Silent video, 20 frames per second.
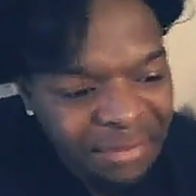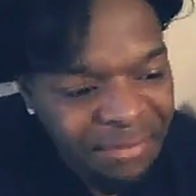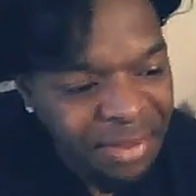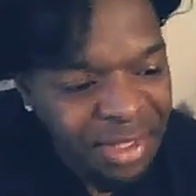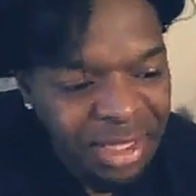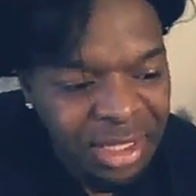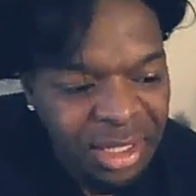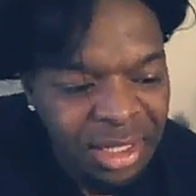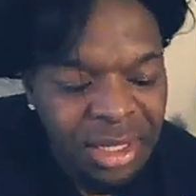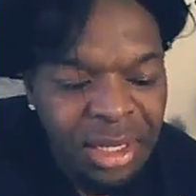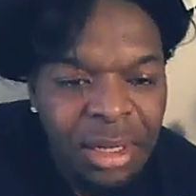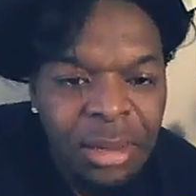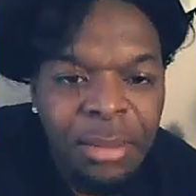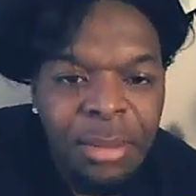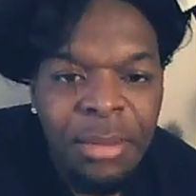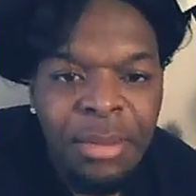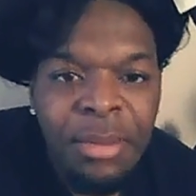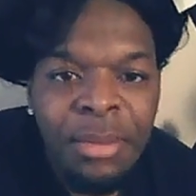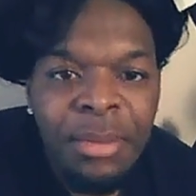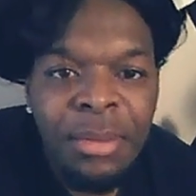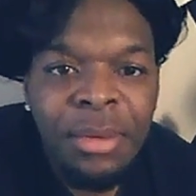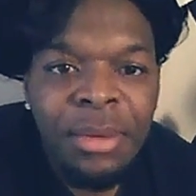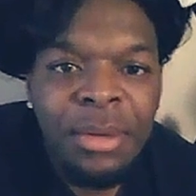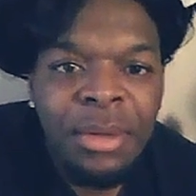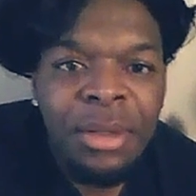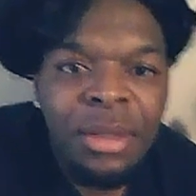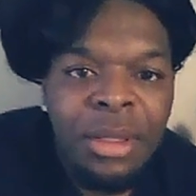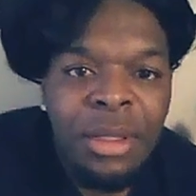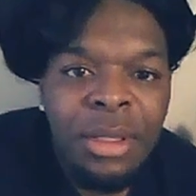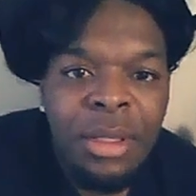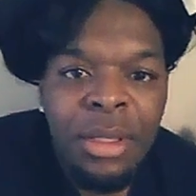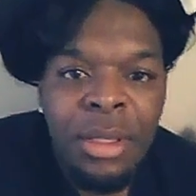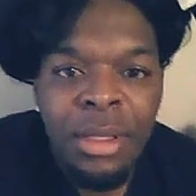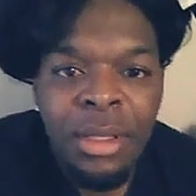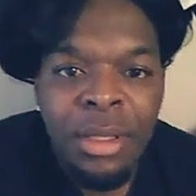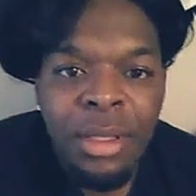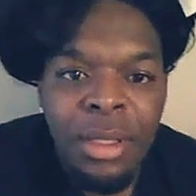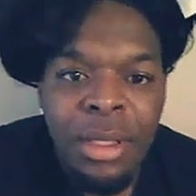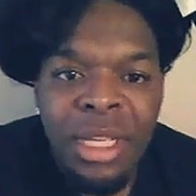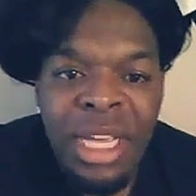They finna come? What
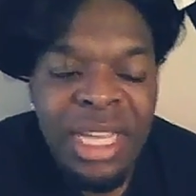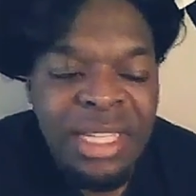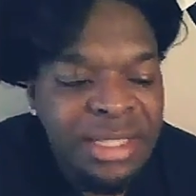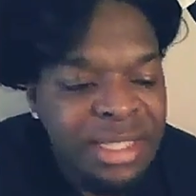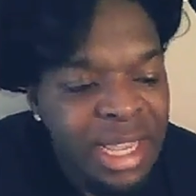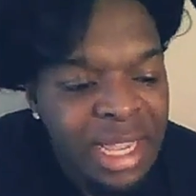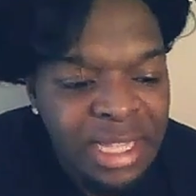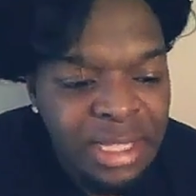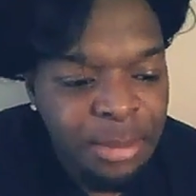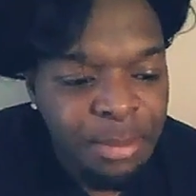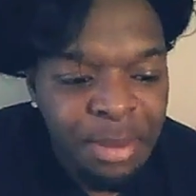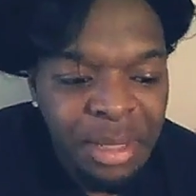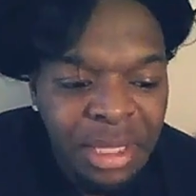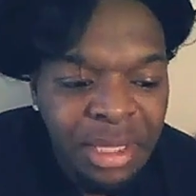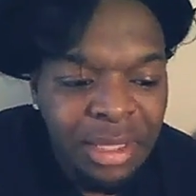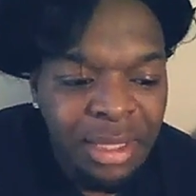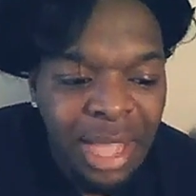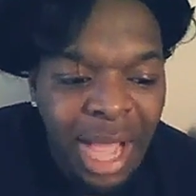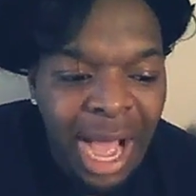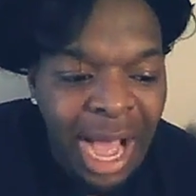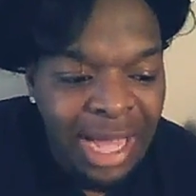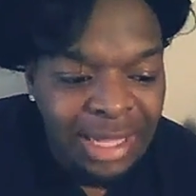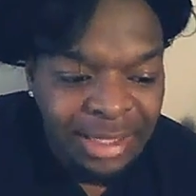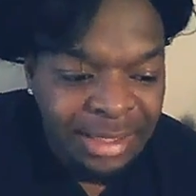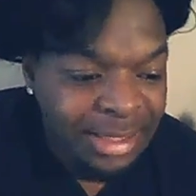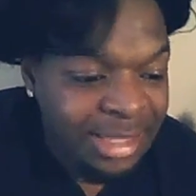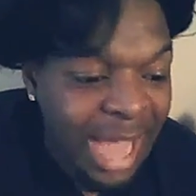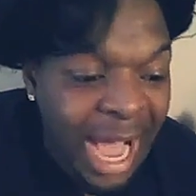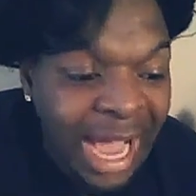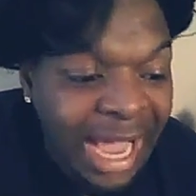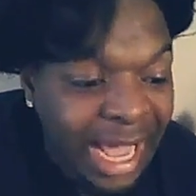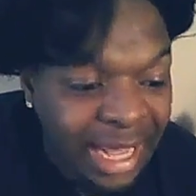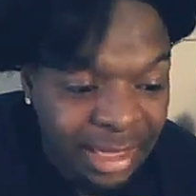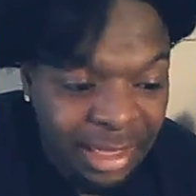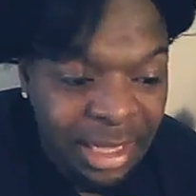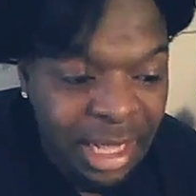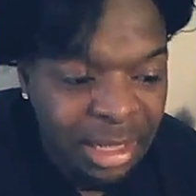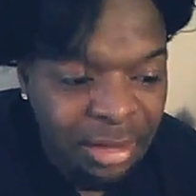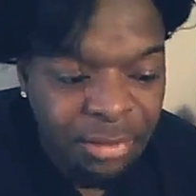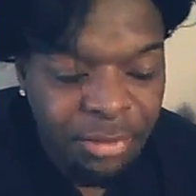time? It says building the audience. I
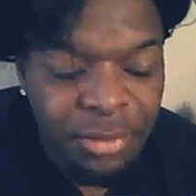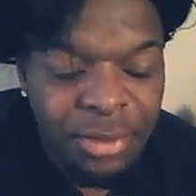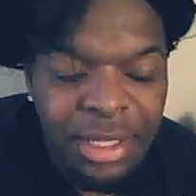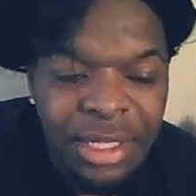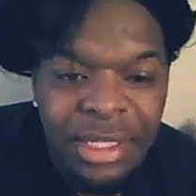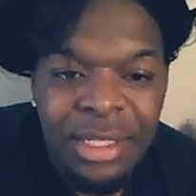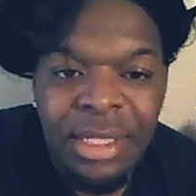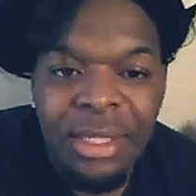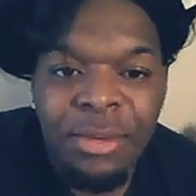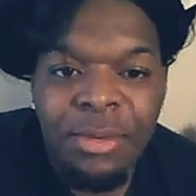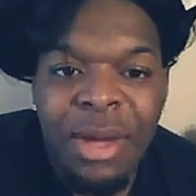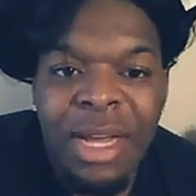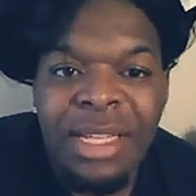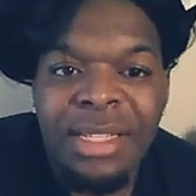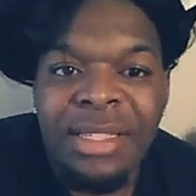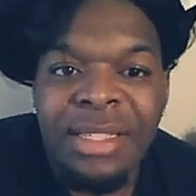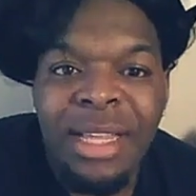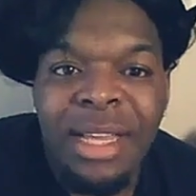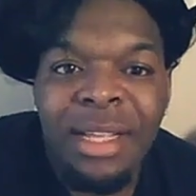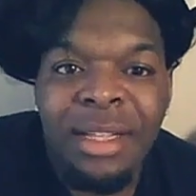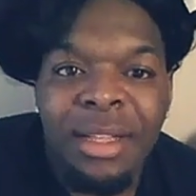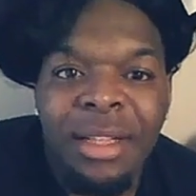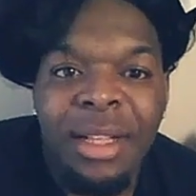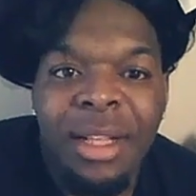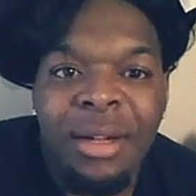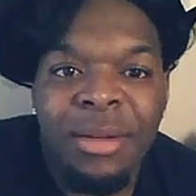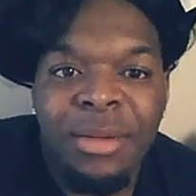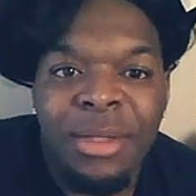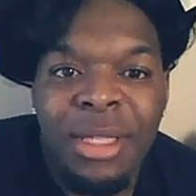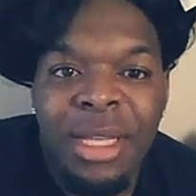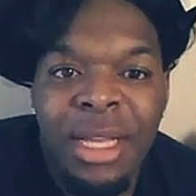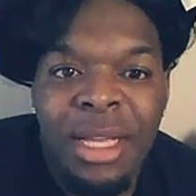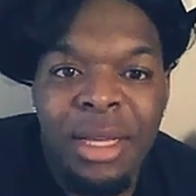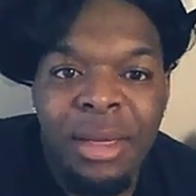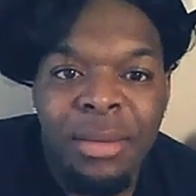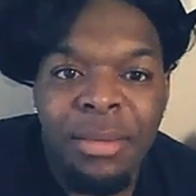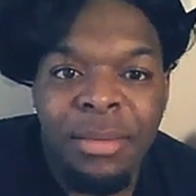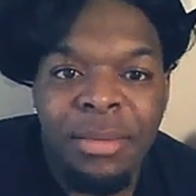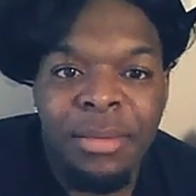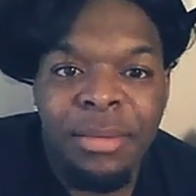got a lot of friends. That's why it's taking a long
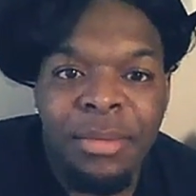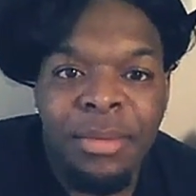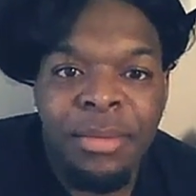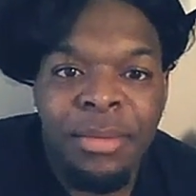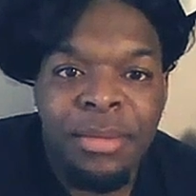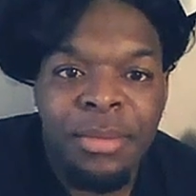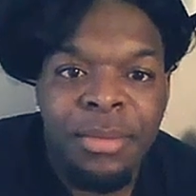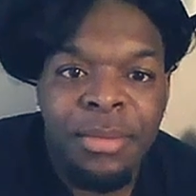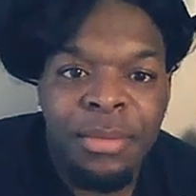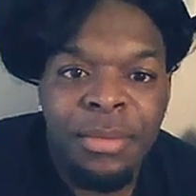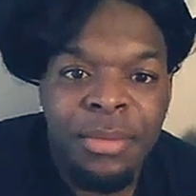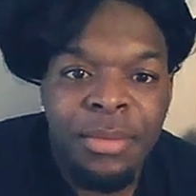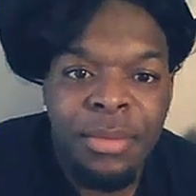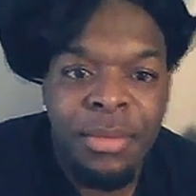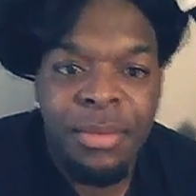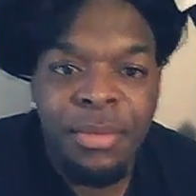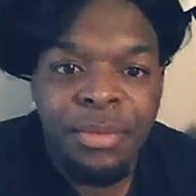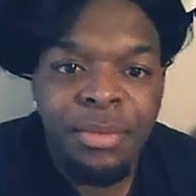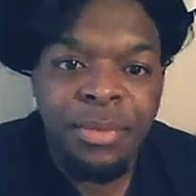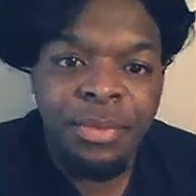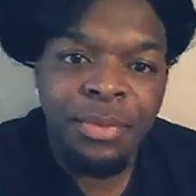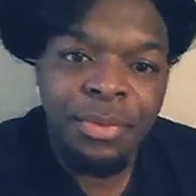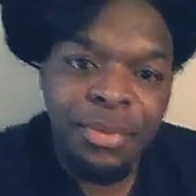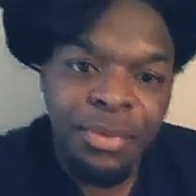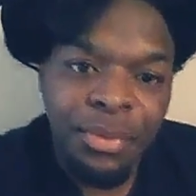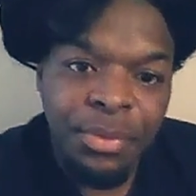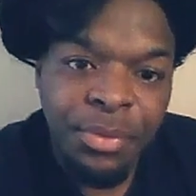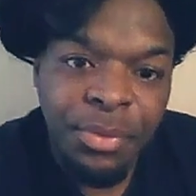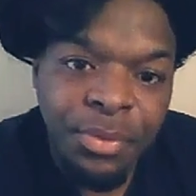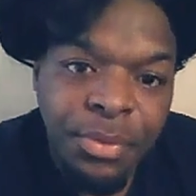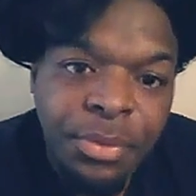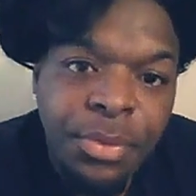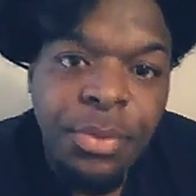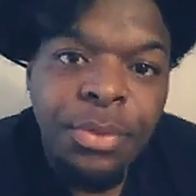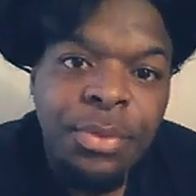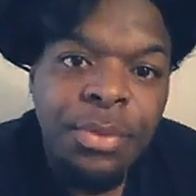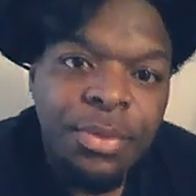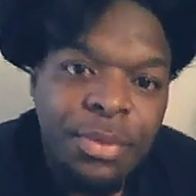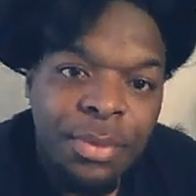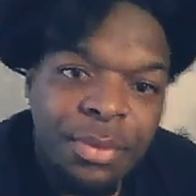time. I know it ain't the service
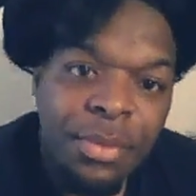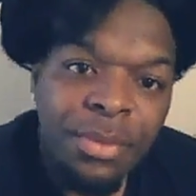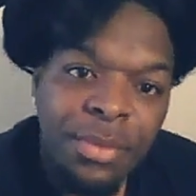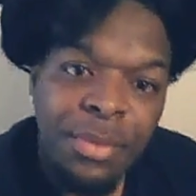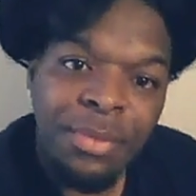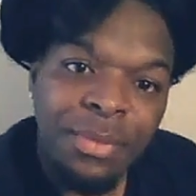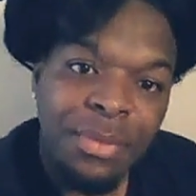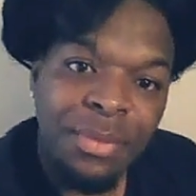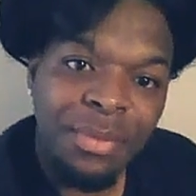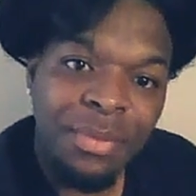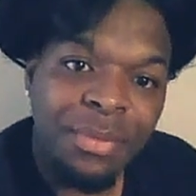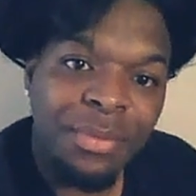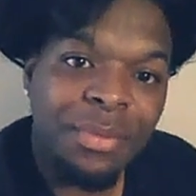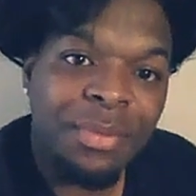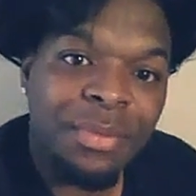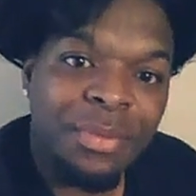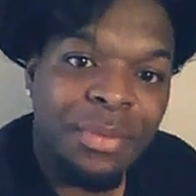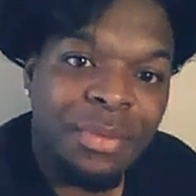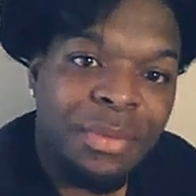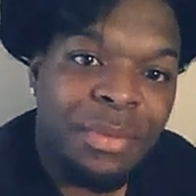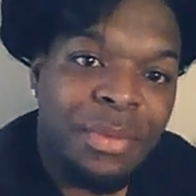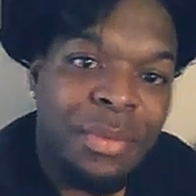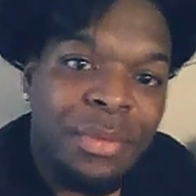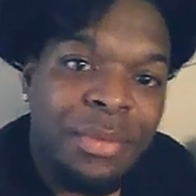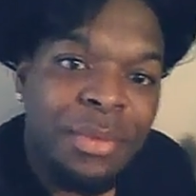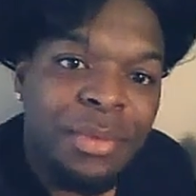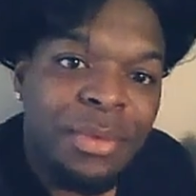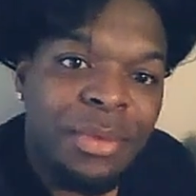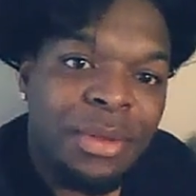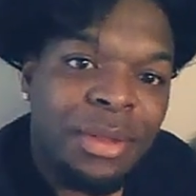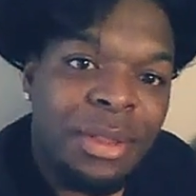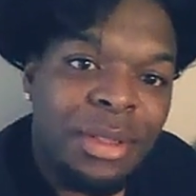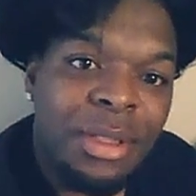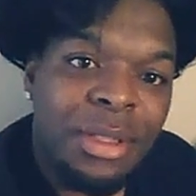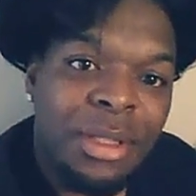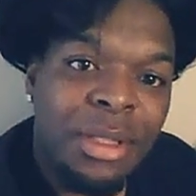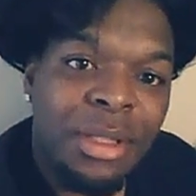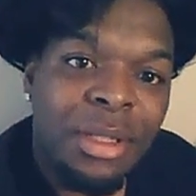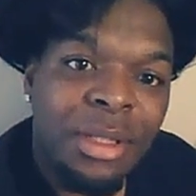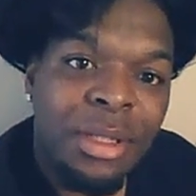because you got good service in here.
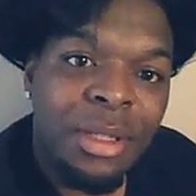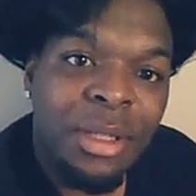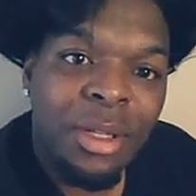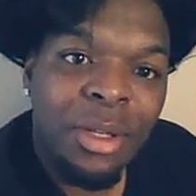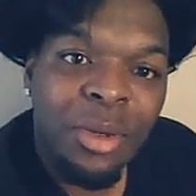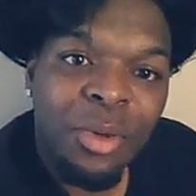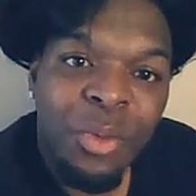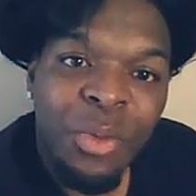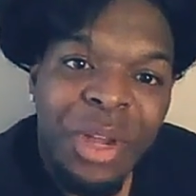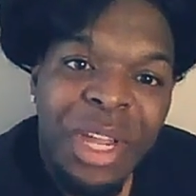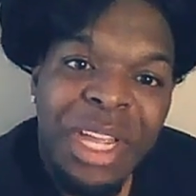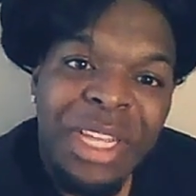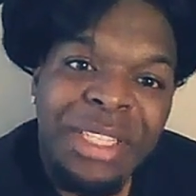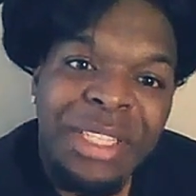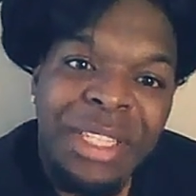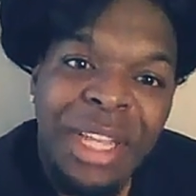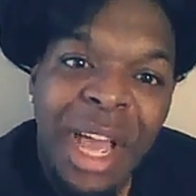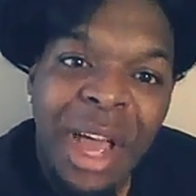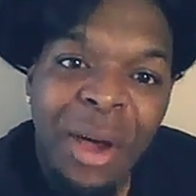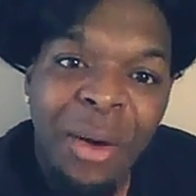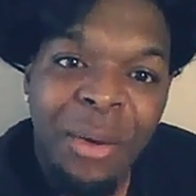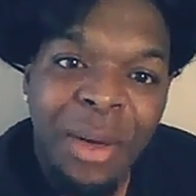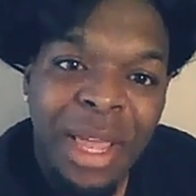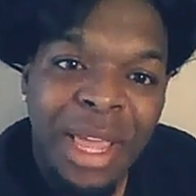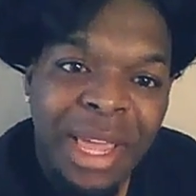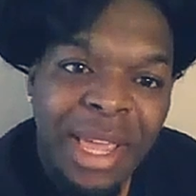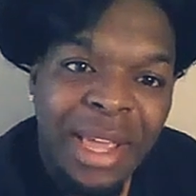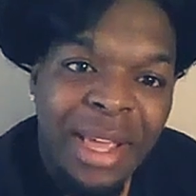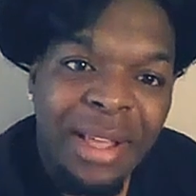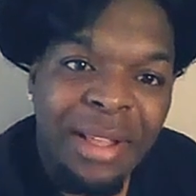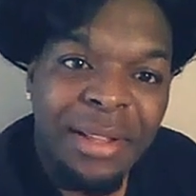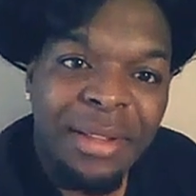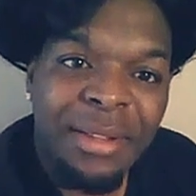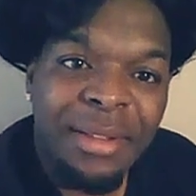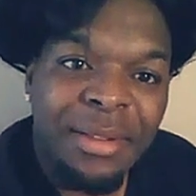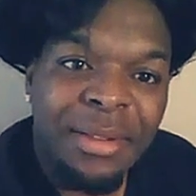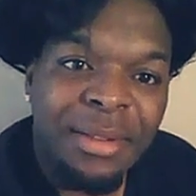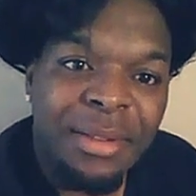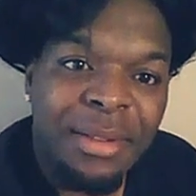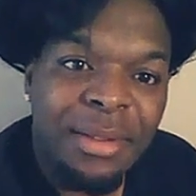Where's y'all at?
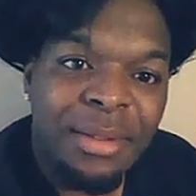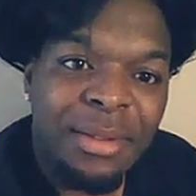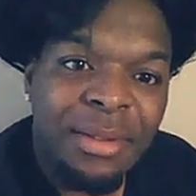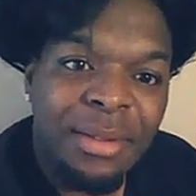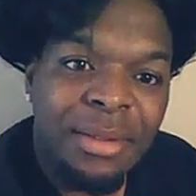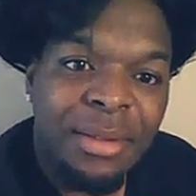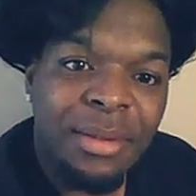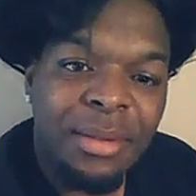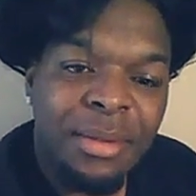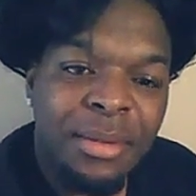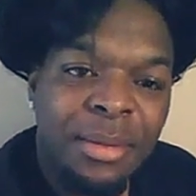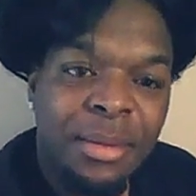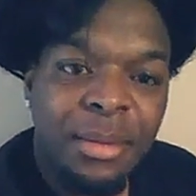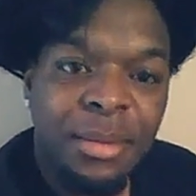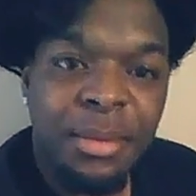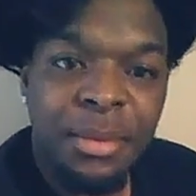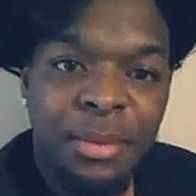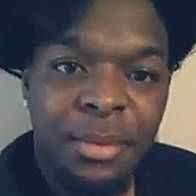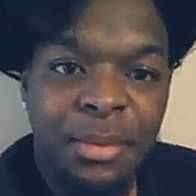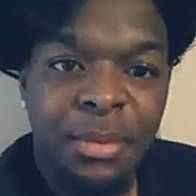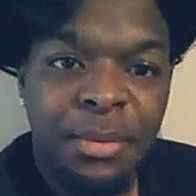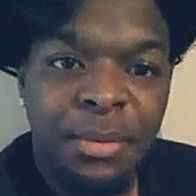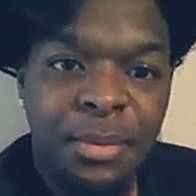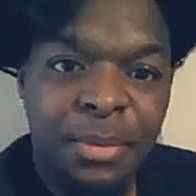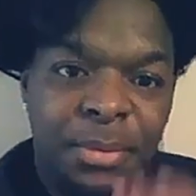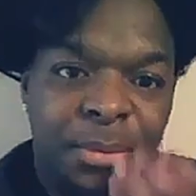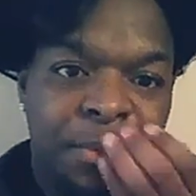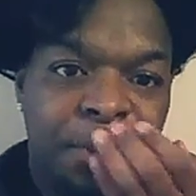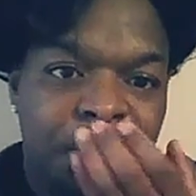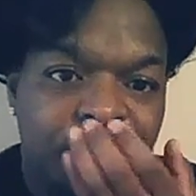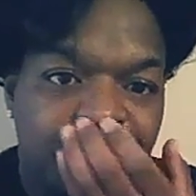Not watching you?